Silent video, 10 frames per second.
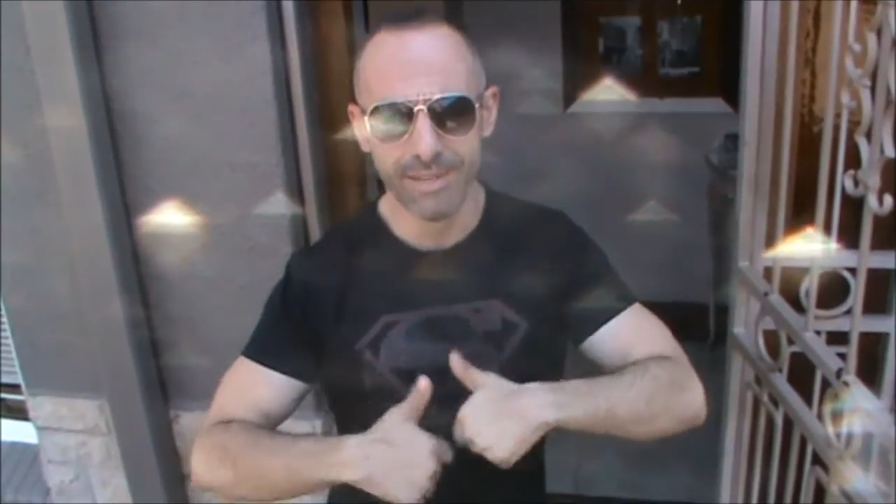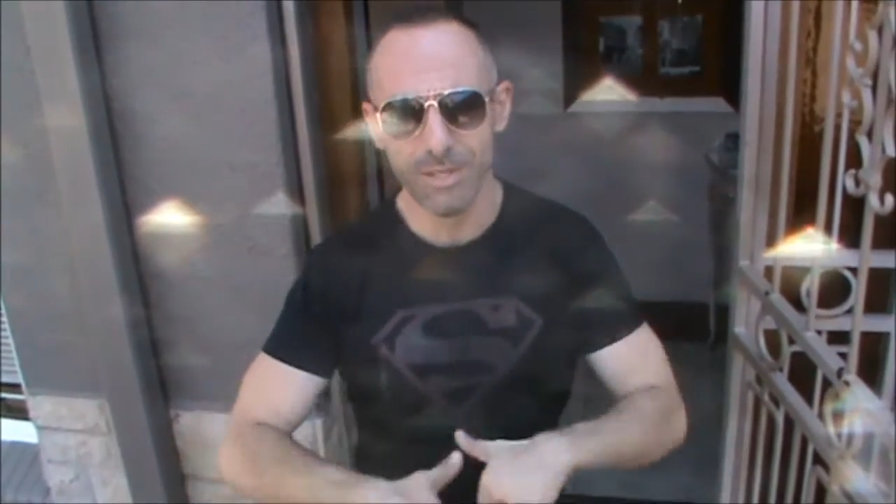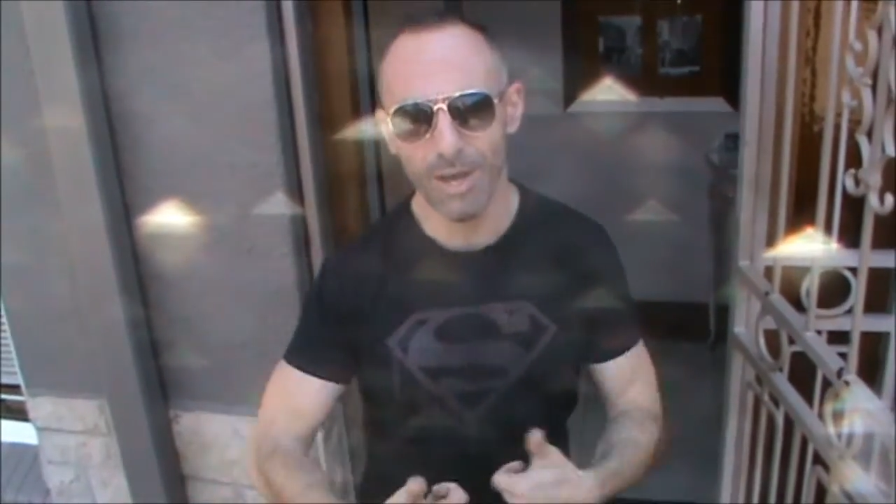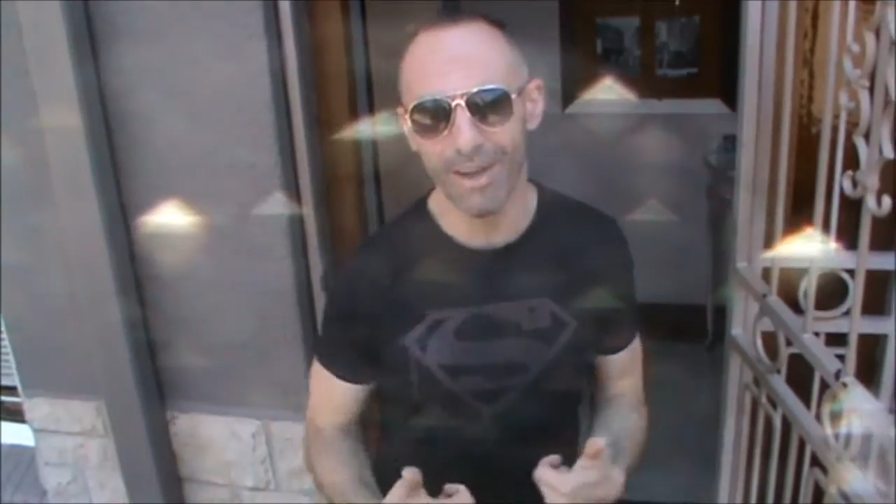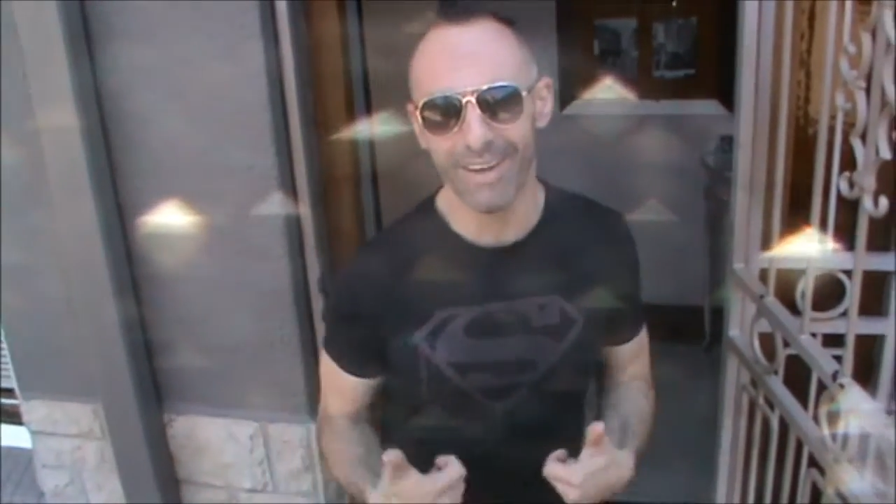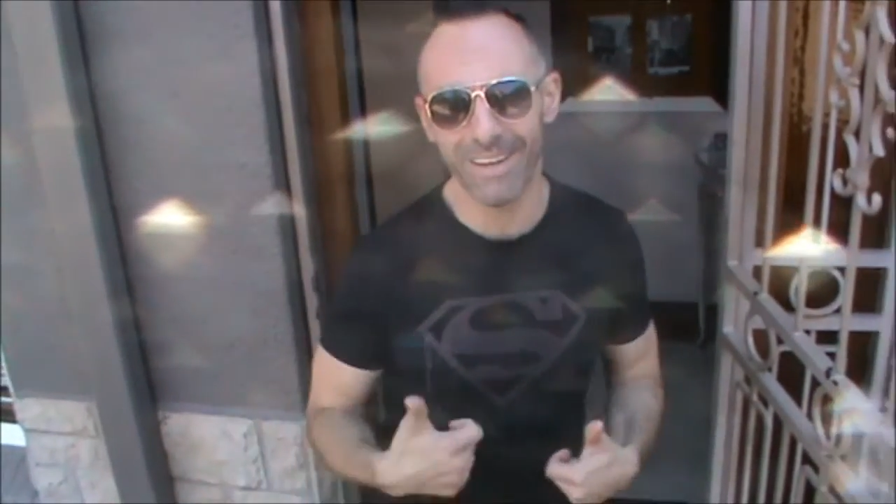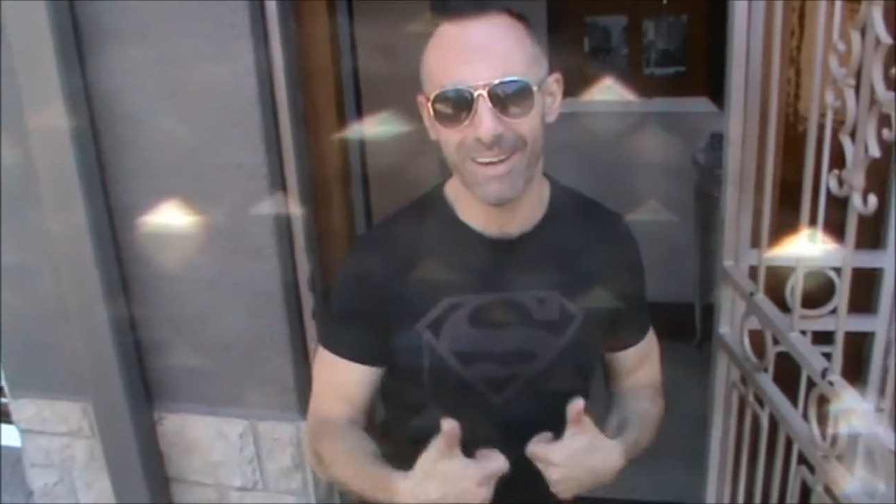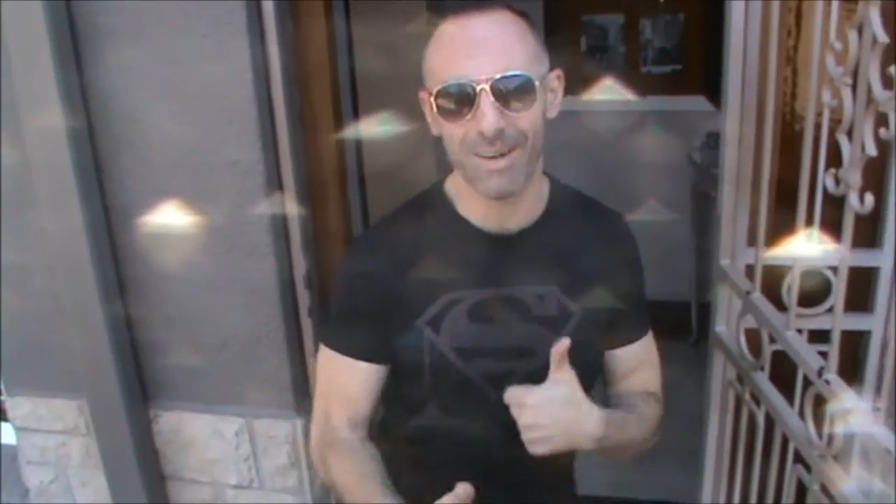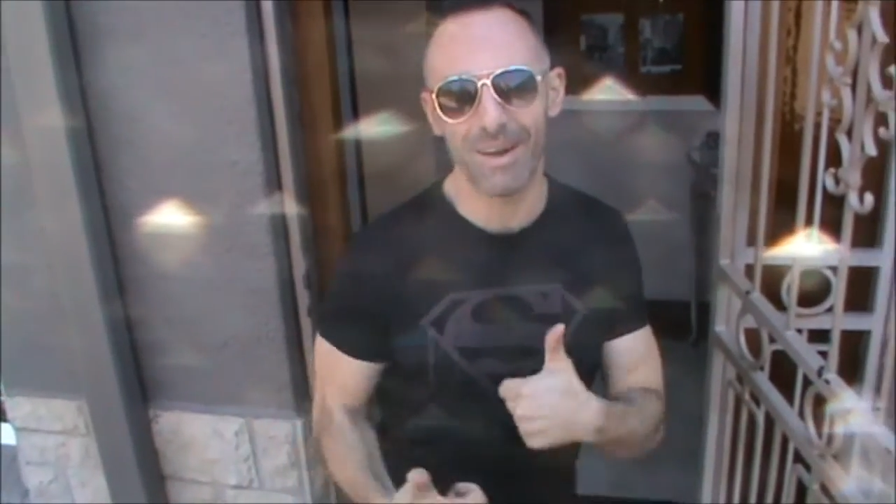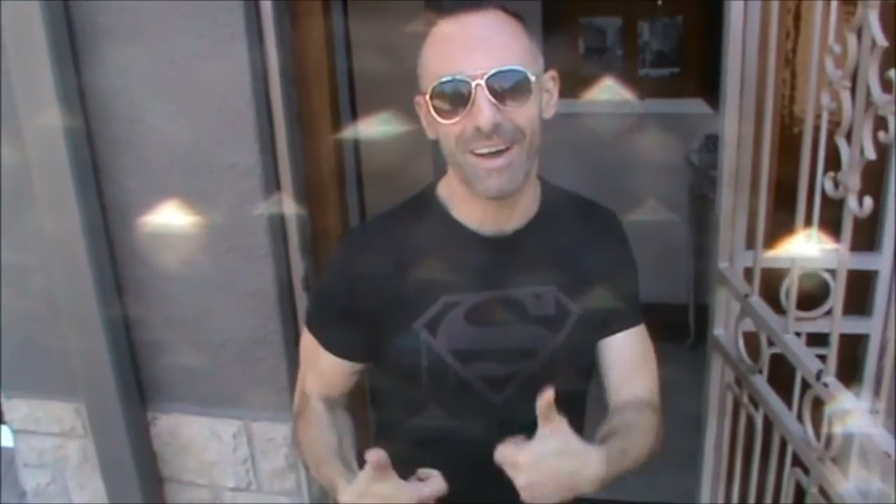So, you
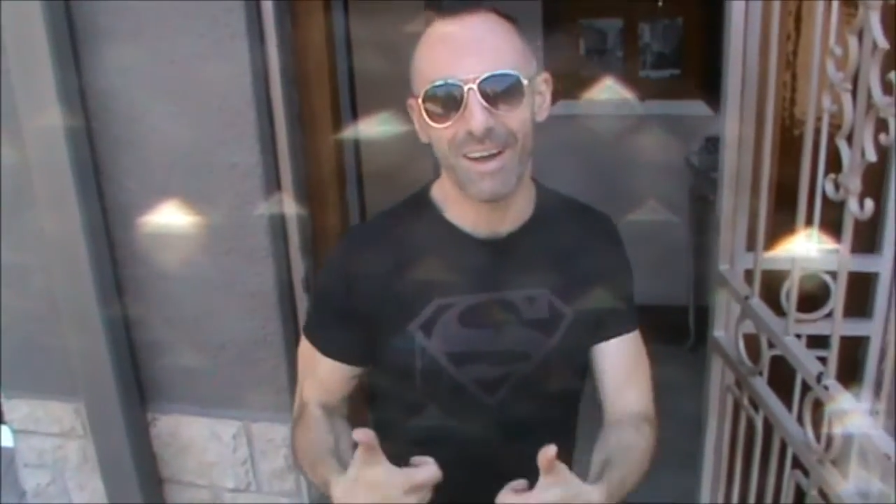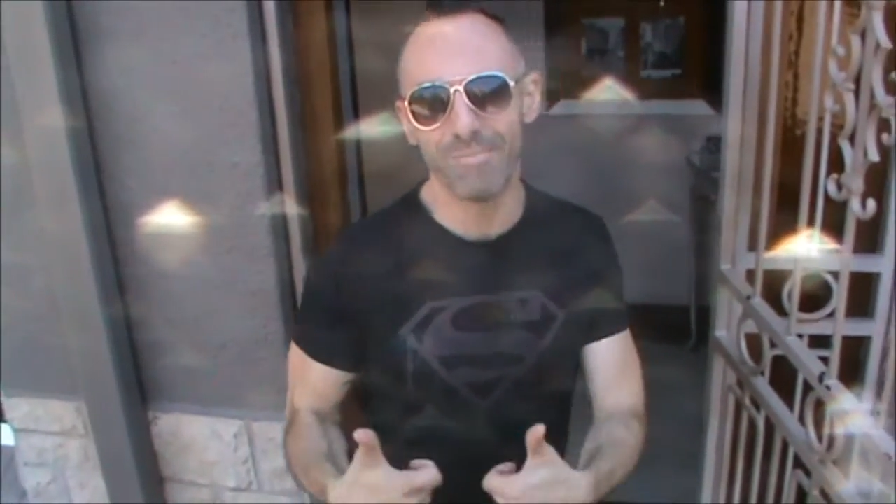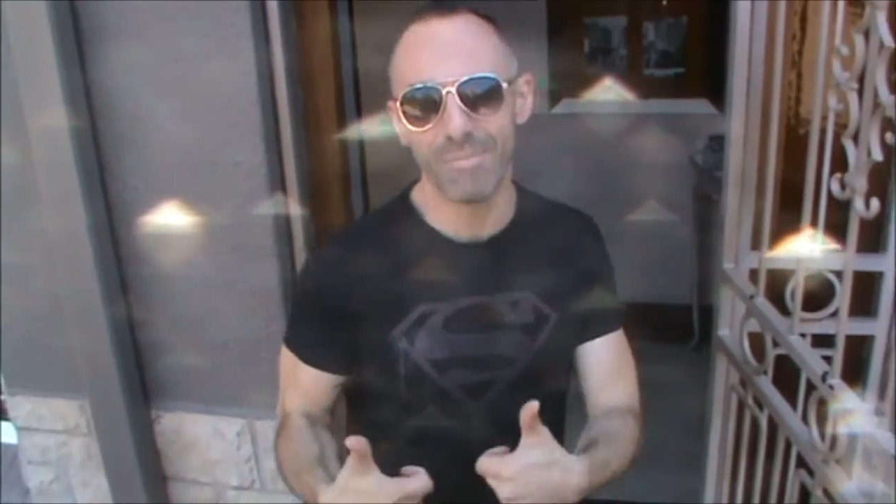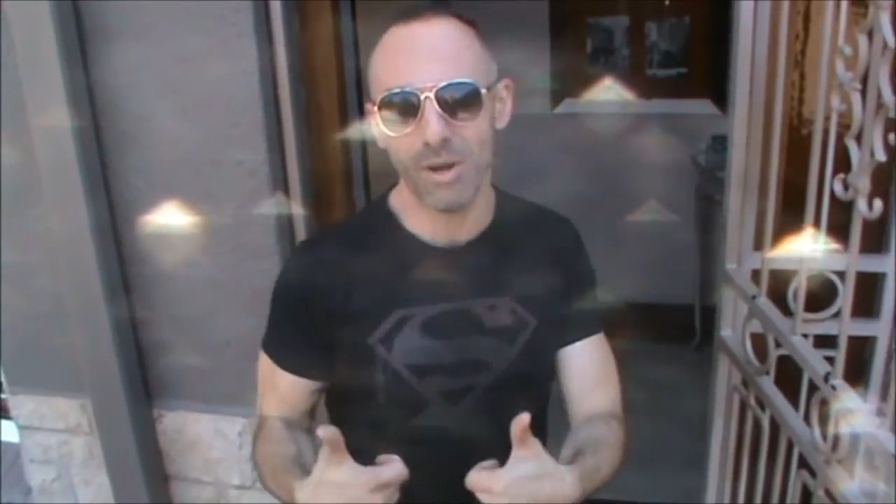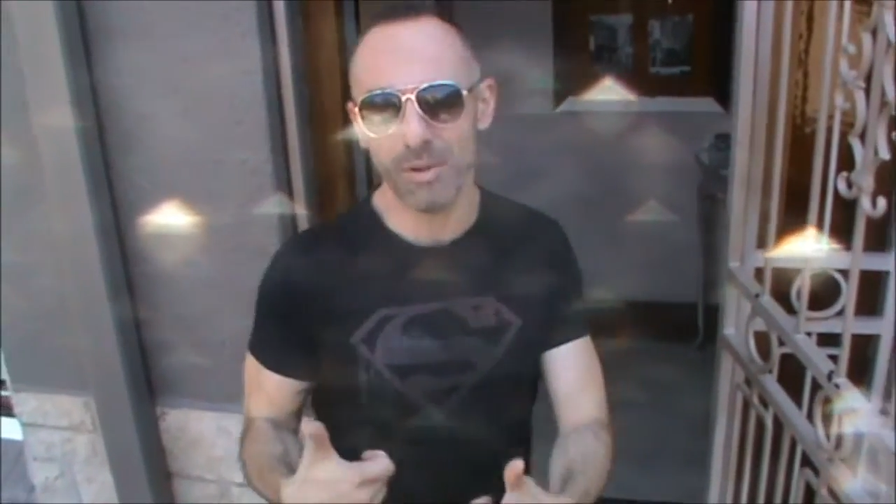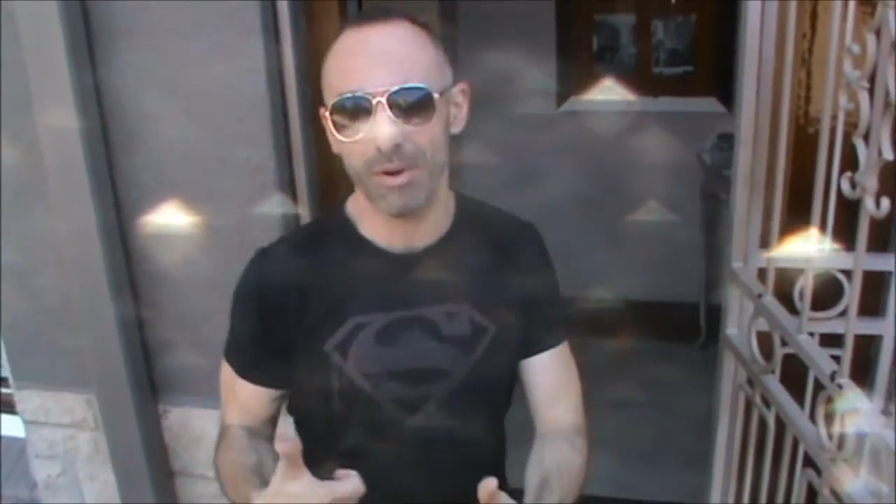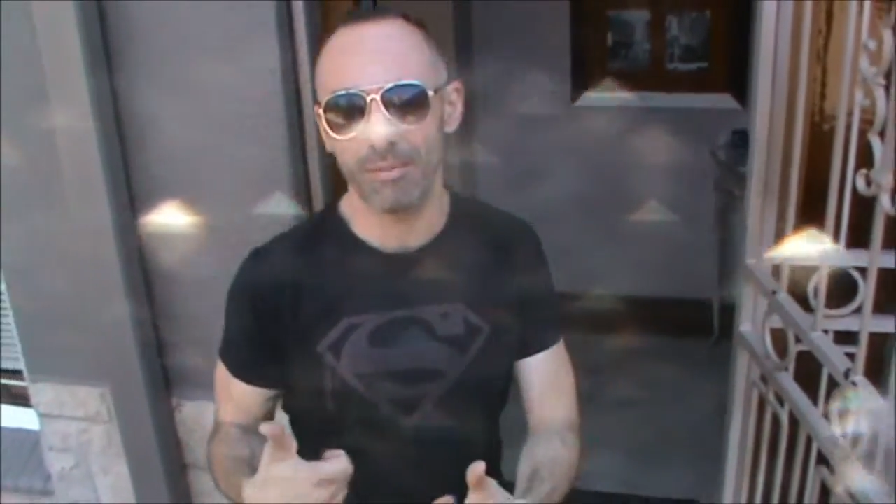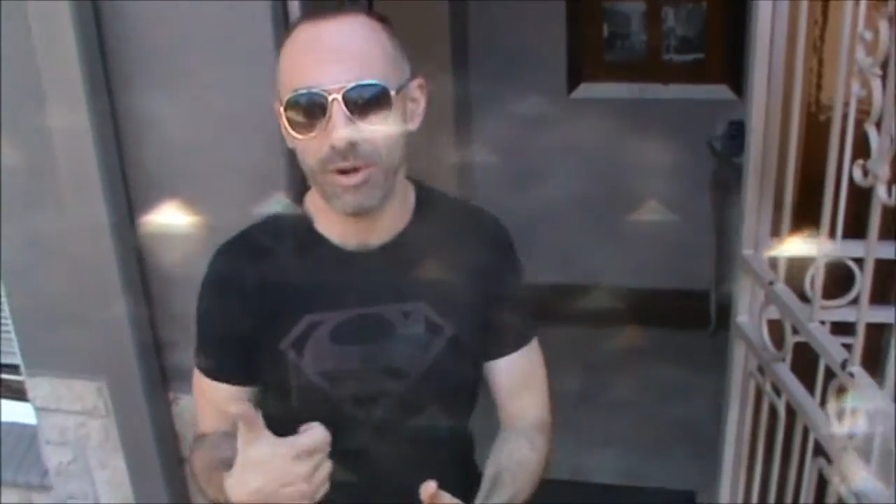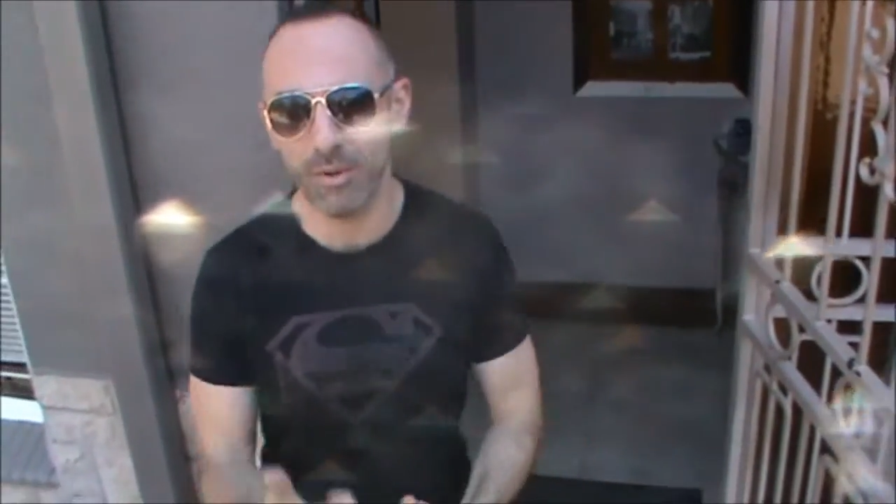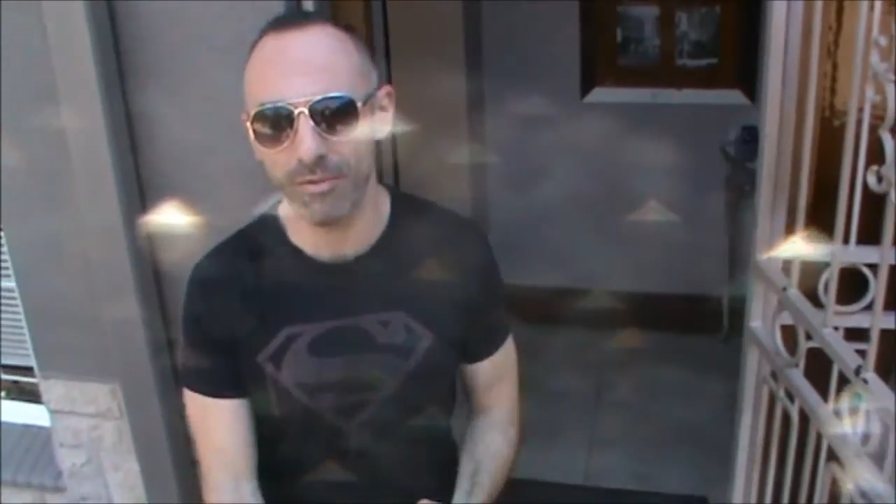know,
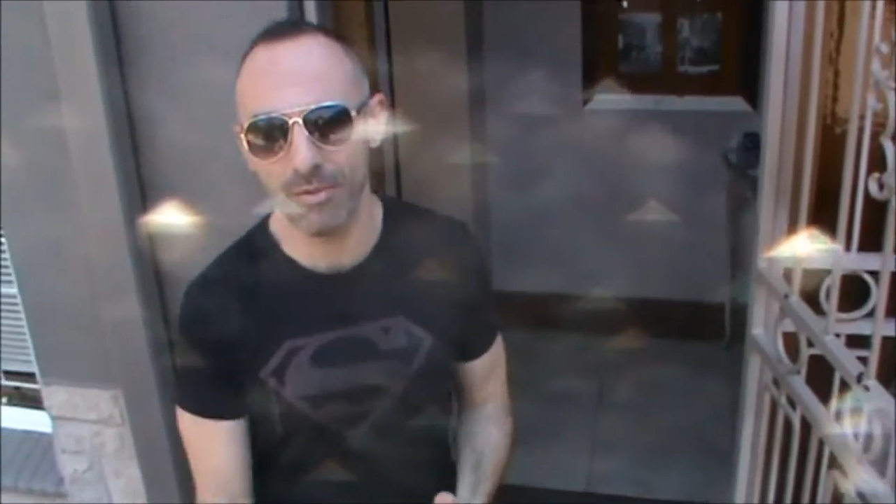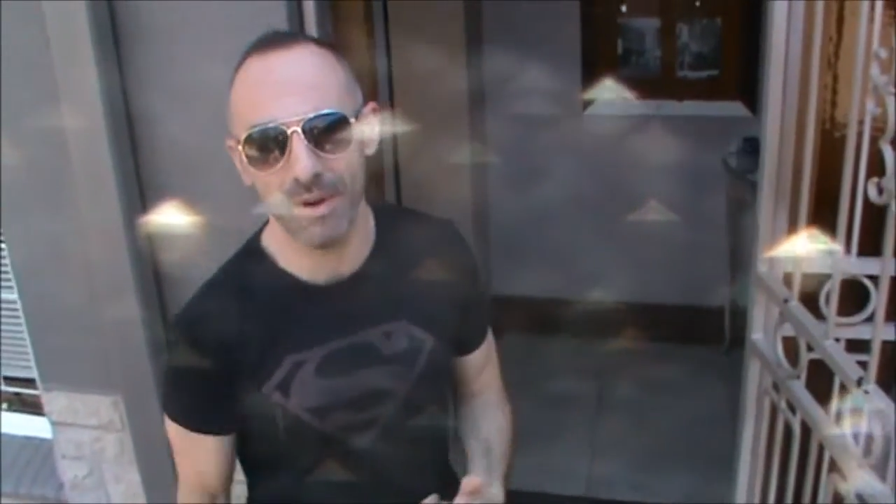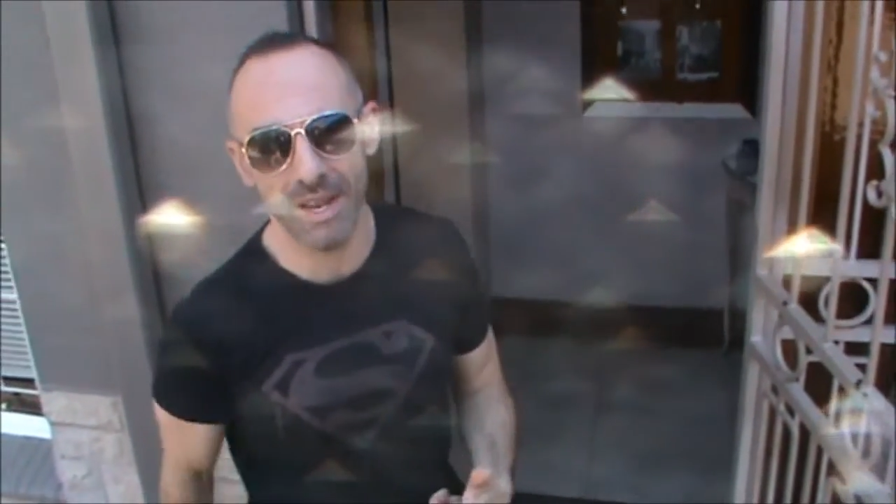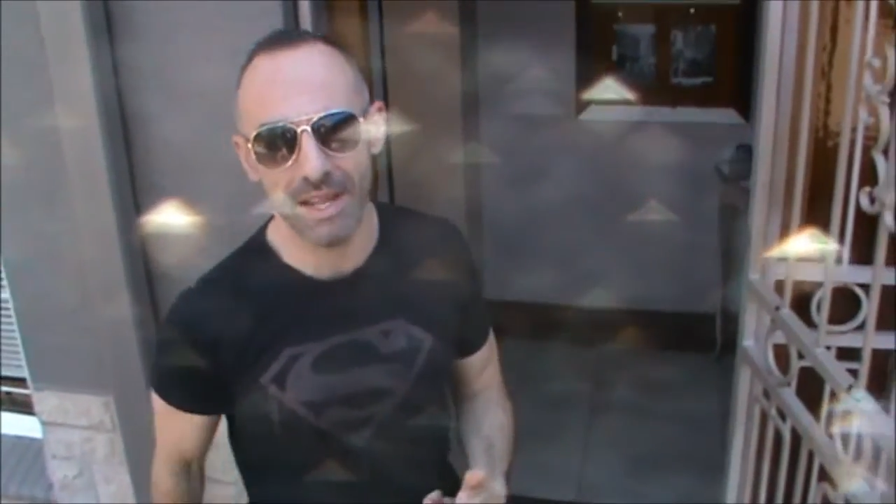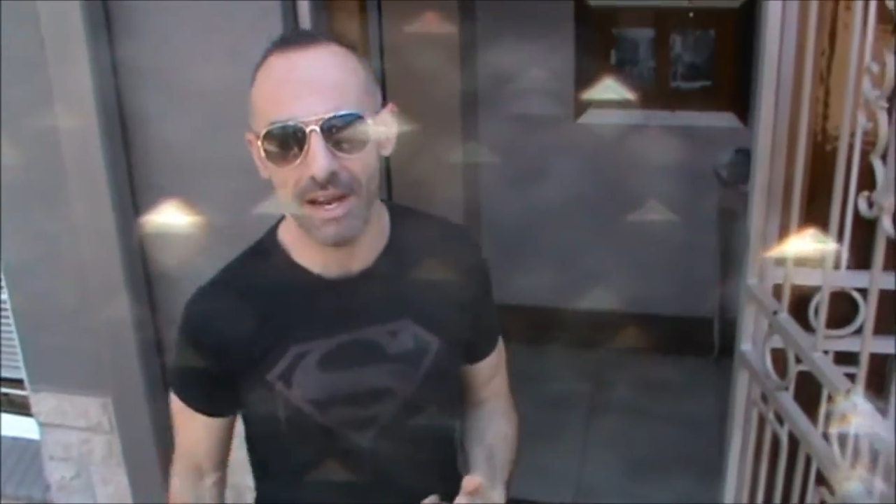BodyWork4Men,